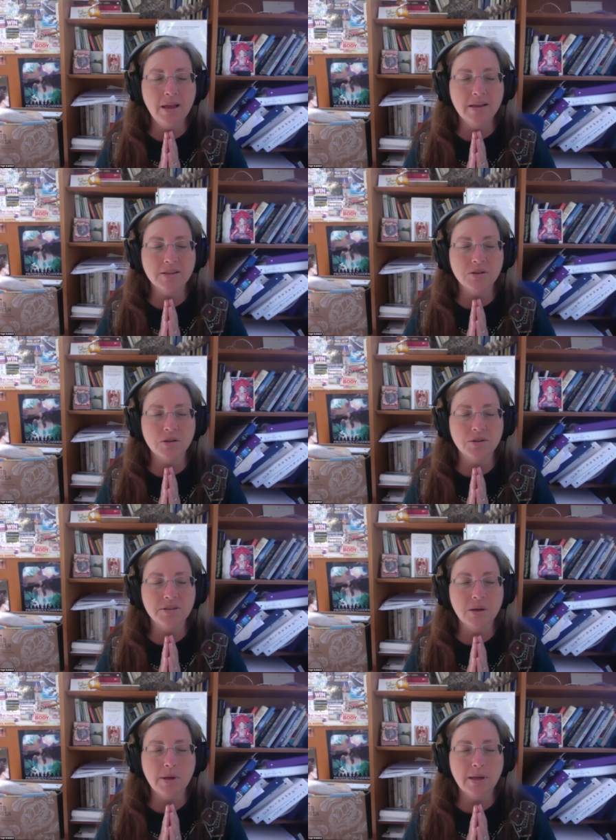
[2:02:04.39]
As you can
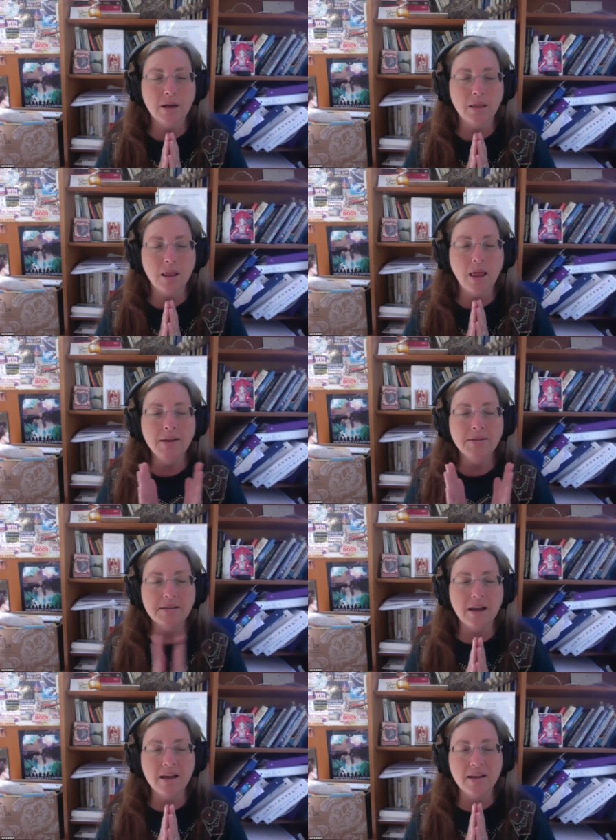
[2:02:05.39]
see, we get a lot
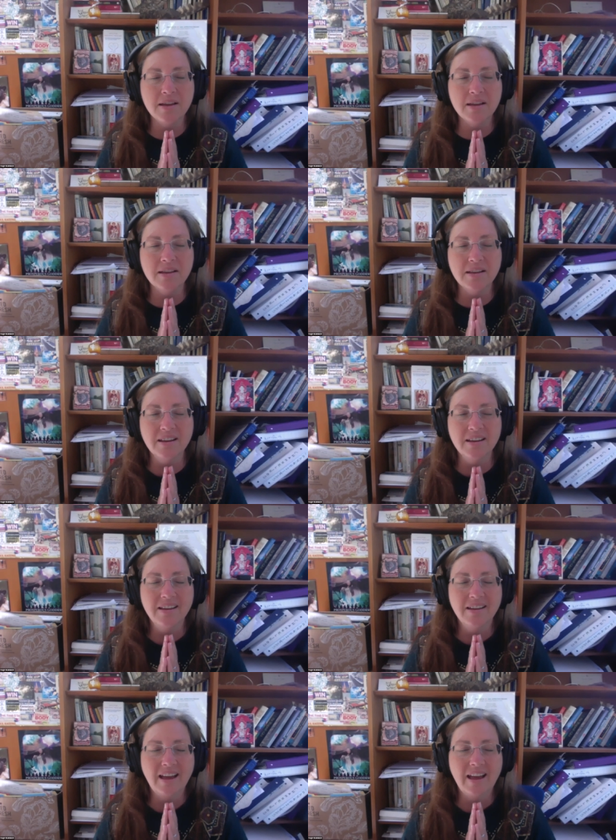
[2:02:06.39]
done,
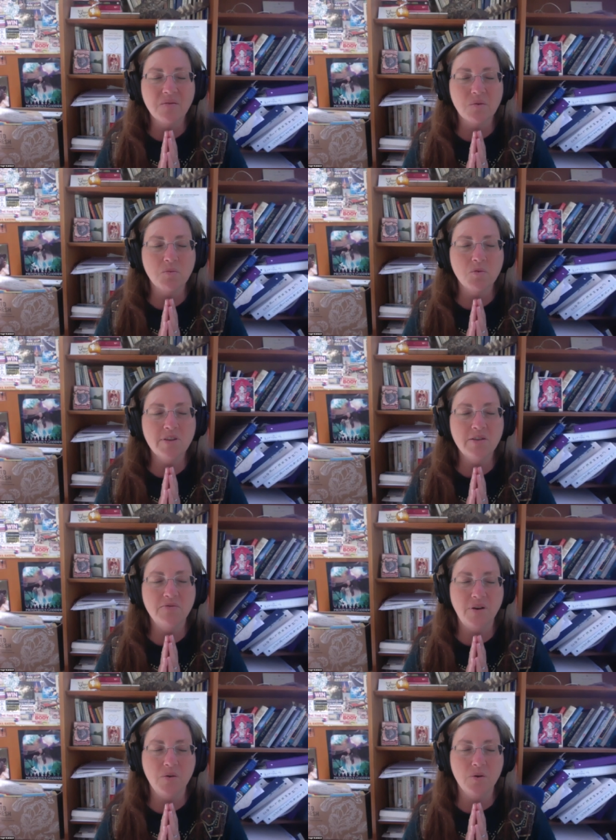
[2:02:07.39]
and we're moving
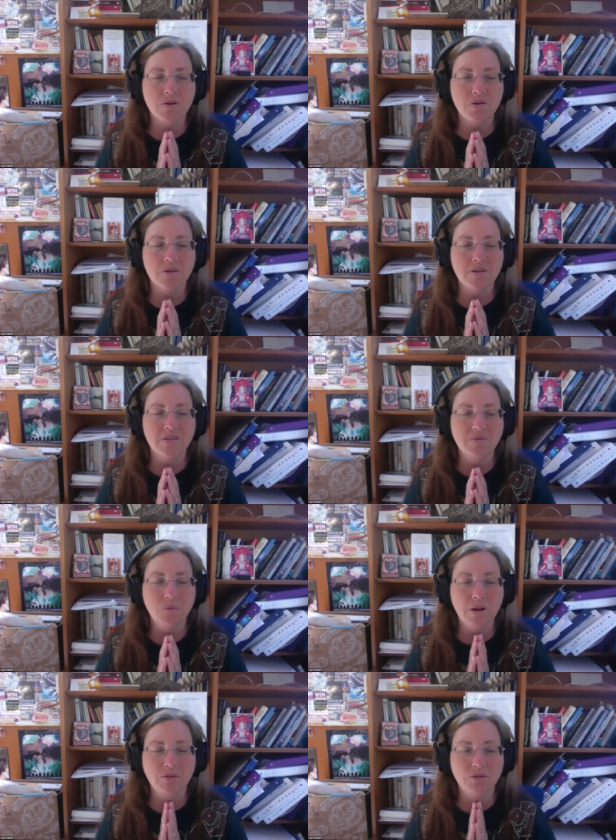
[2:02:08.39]
forward
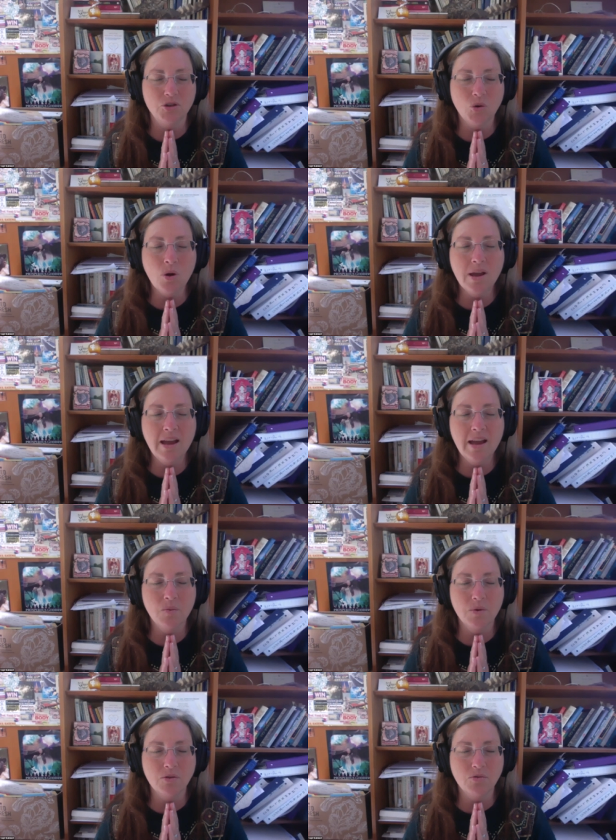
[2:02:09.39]
with joy and
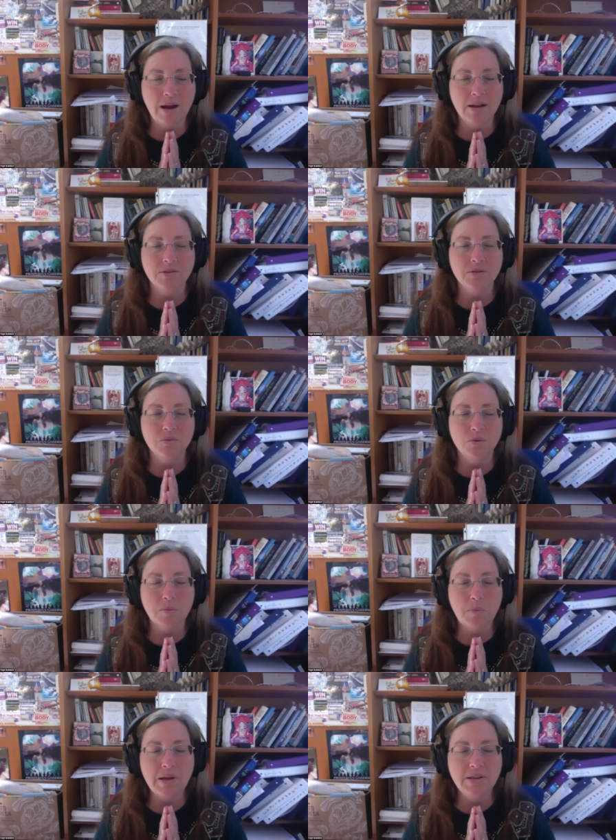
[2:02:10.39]
with gratitude, with
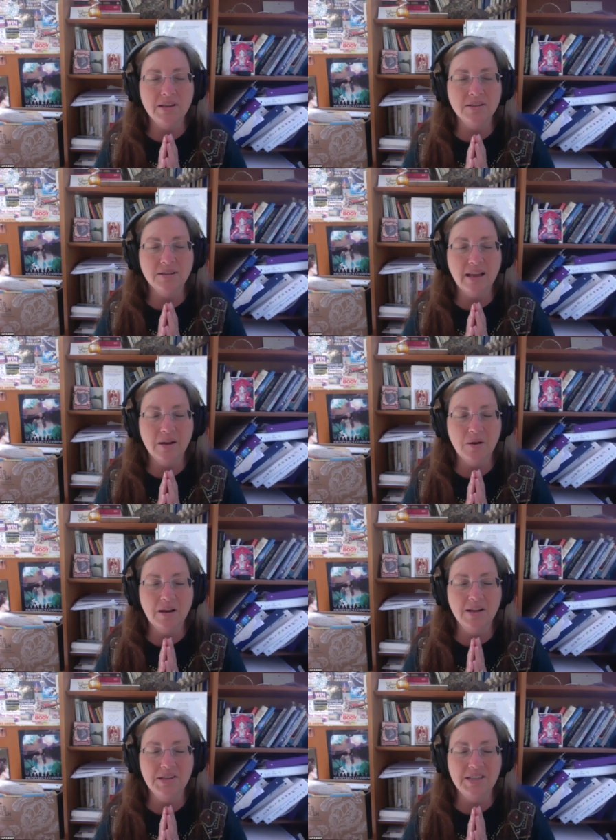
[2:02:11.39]
abundance, and
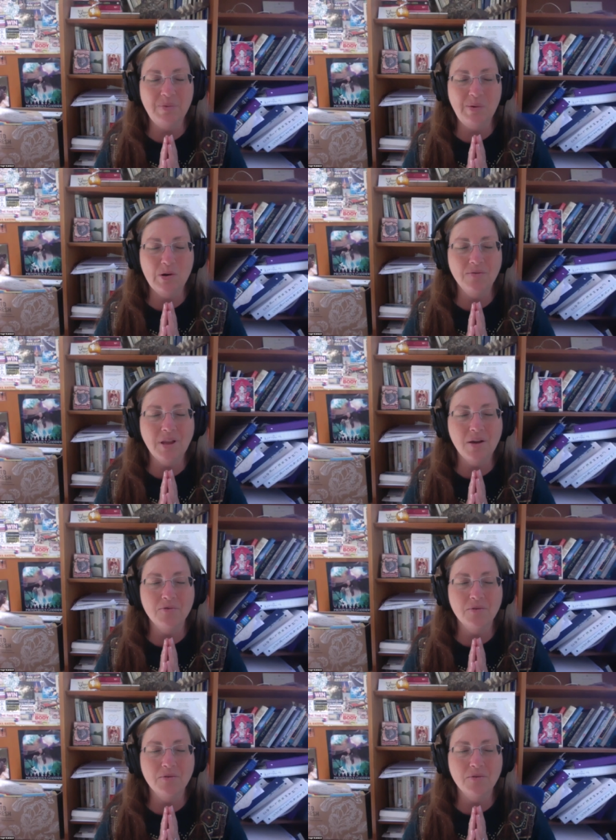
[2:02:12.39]
in the spirit of love.